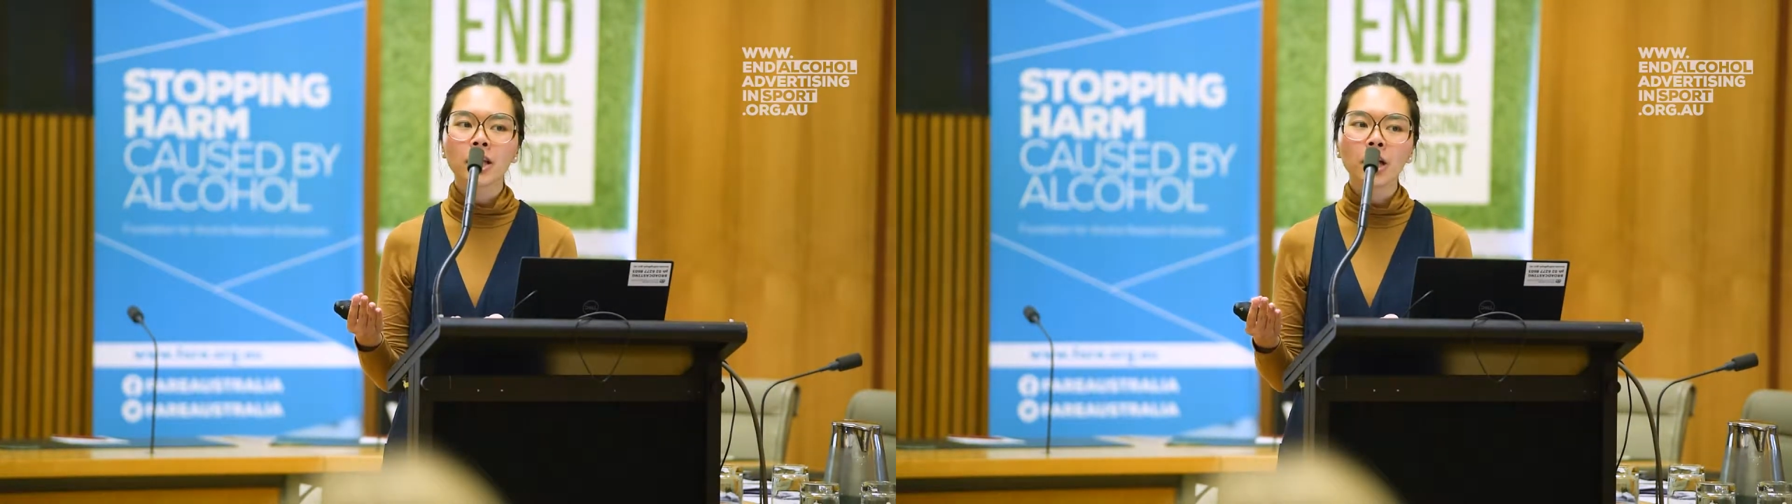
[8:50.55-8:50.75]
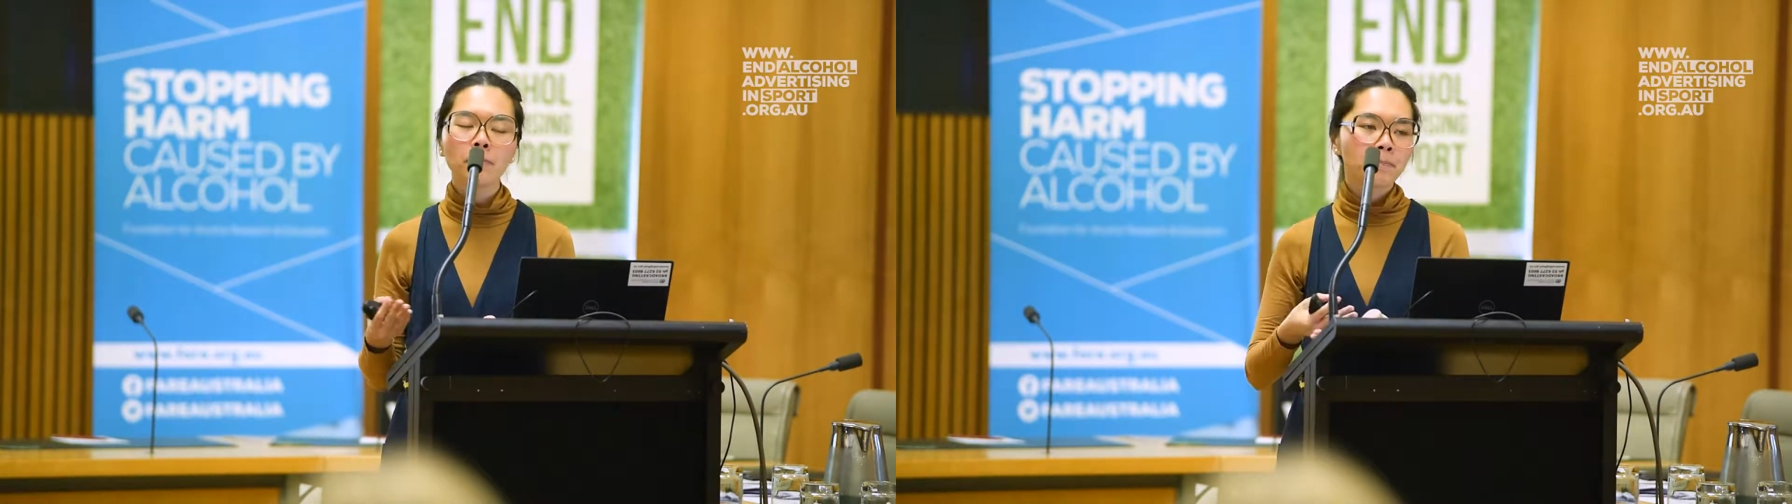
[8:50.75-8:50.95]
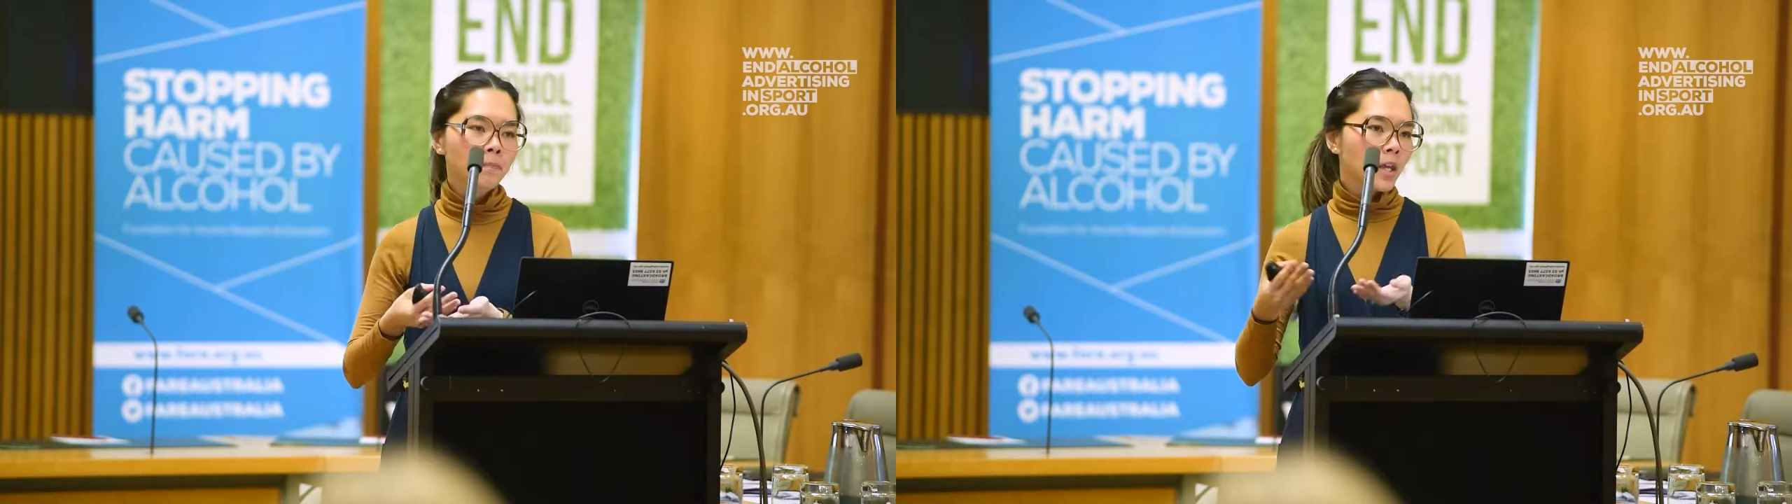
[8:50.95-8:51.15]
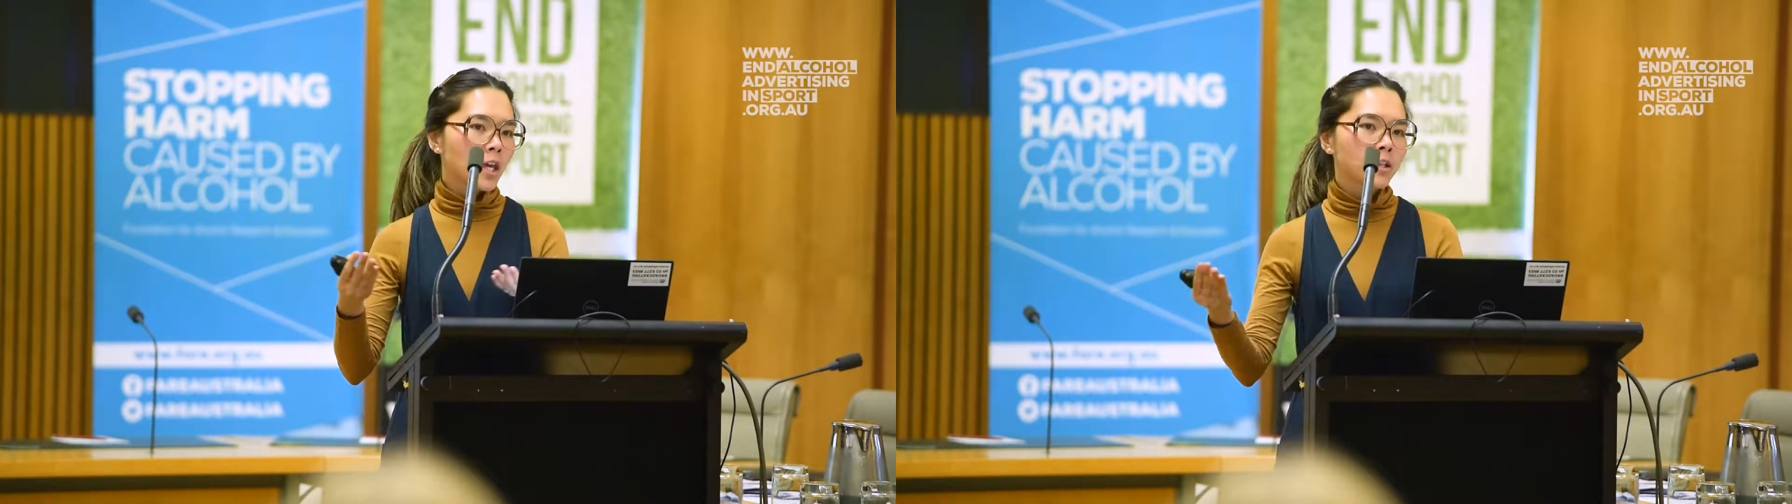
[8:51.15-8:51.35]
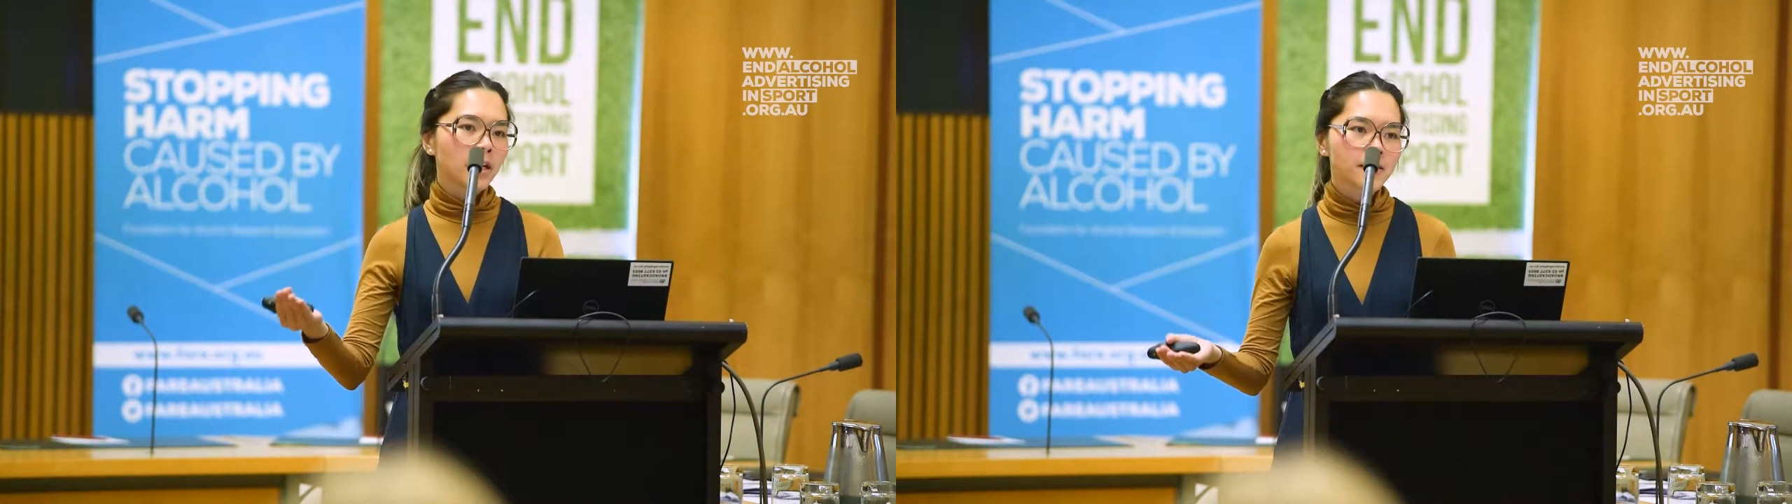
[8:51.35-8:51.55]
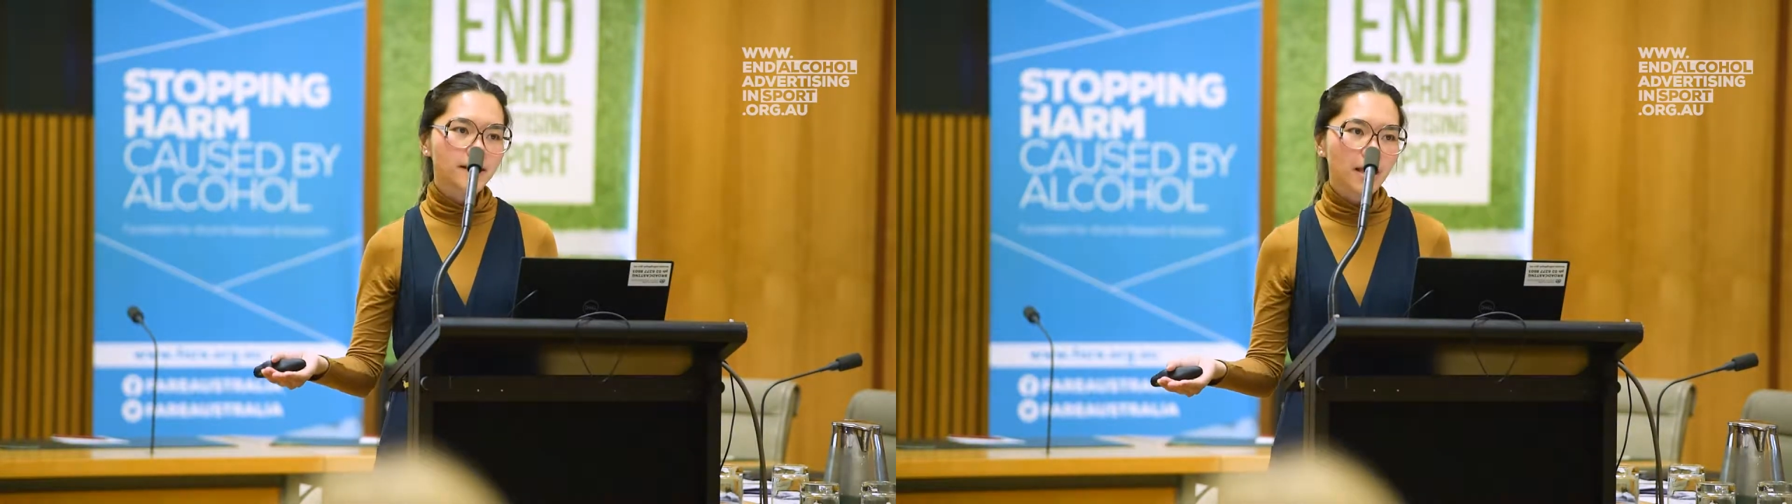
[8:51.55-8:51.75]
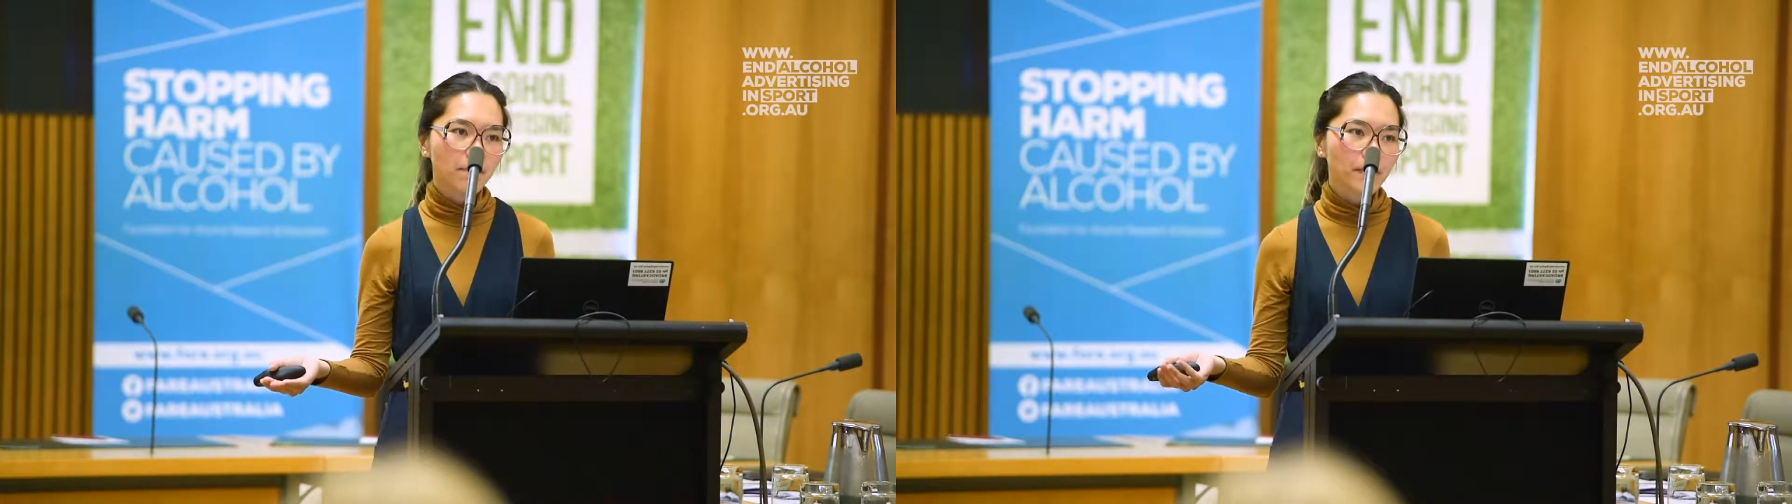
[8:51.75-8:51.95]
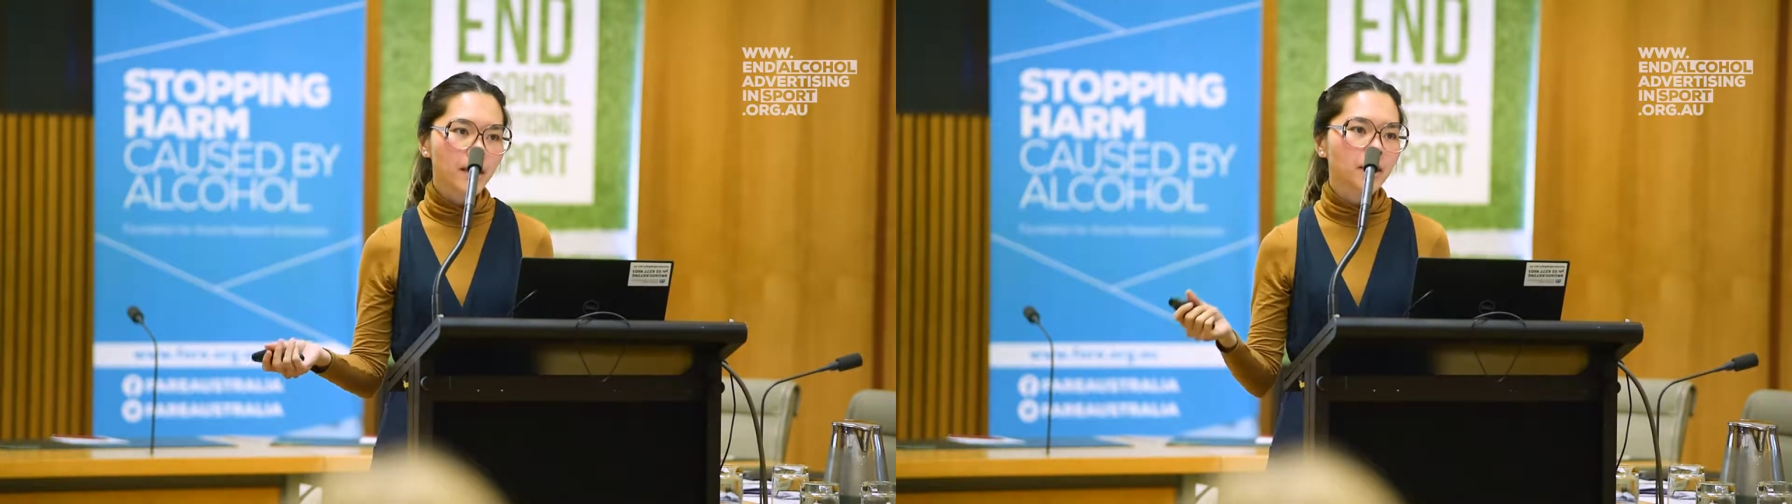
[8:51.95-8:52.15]
lot. That is a
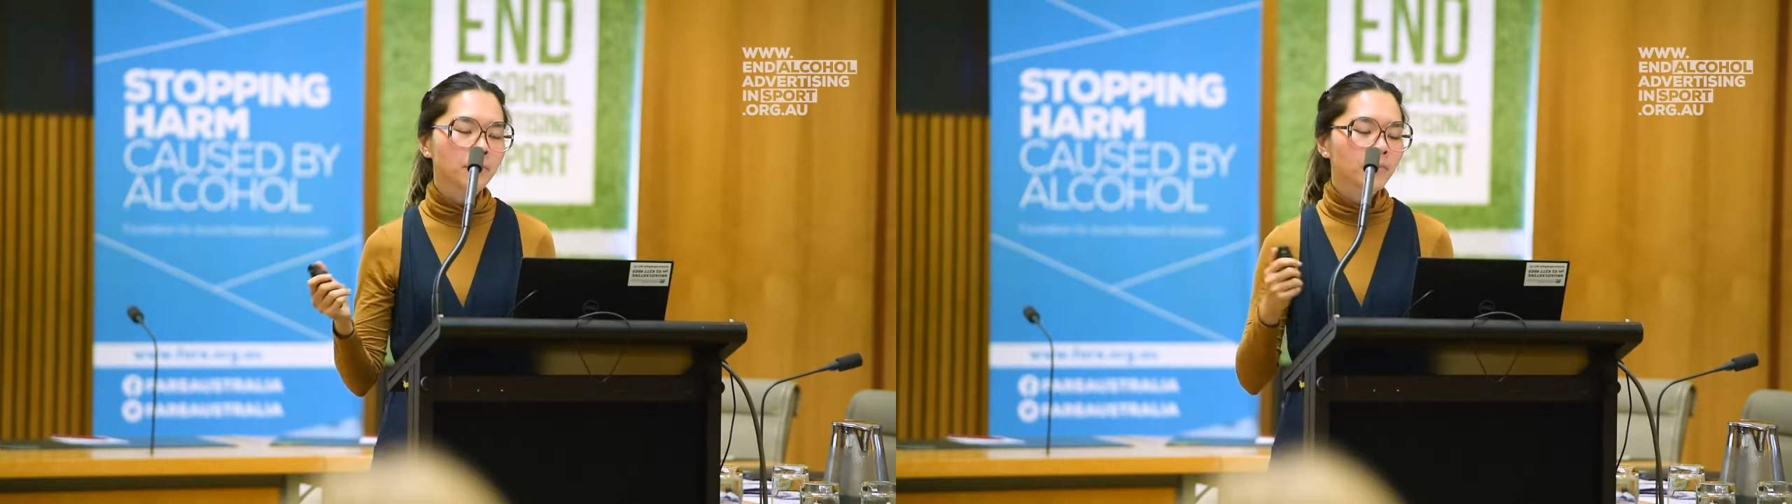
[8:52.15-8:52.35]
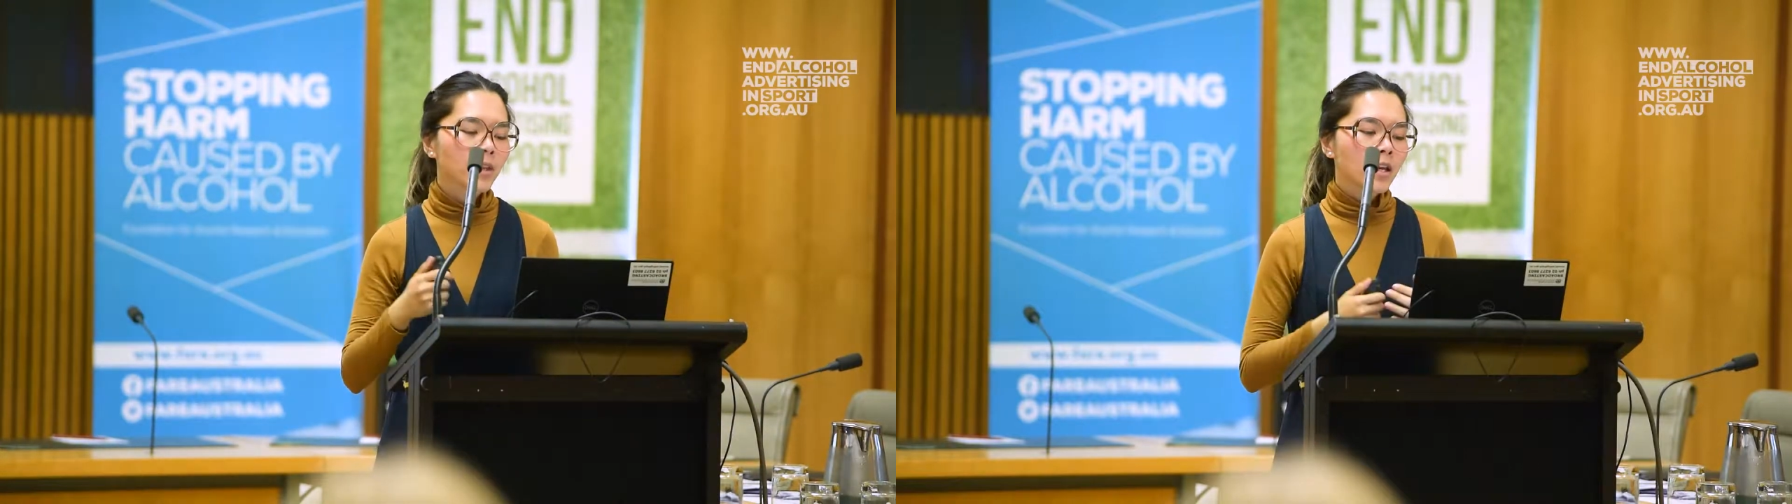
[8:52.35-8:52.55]
campaign.